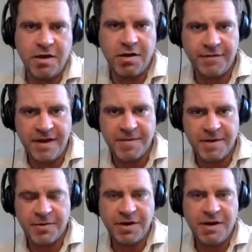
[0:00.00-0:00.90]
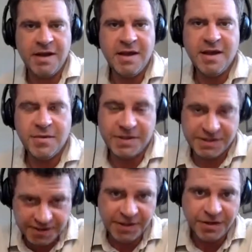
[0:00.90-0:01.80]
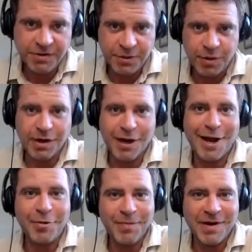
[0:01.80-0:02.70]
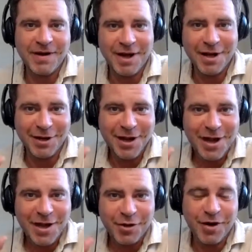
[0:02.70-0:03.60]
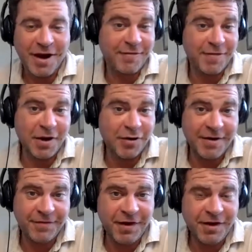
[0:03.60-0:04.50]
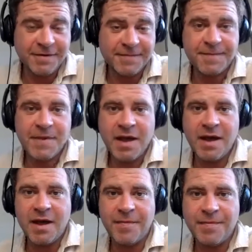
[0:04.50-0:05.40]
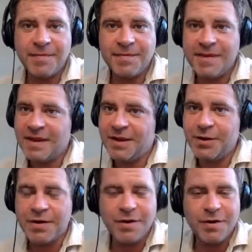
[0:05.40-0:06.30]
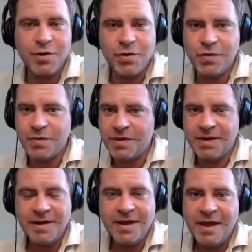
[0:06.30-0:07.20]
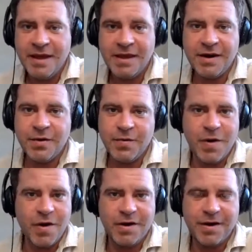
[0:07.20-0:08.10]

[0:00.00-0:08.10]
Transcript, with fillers: Hall of Fame member, which you know you are now. But uh, Grant uh, Grant Fuhr, oh, um, yeah, who you know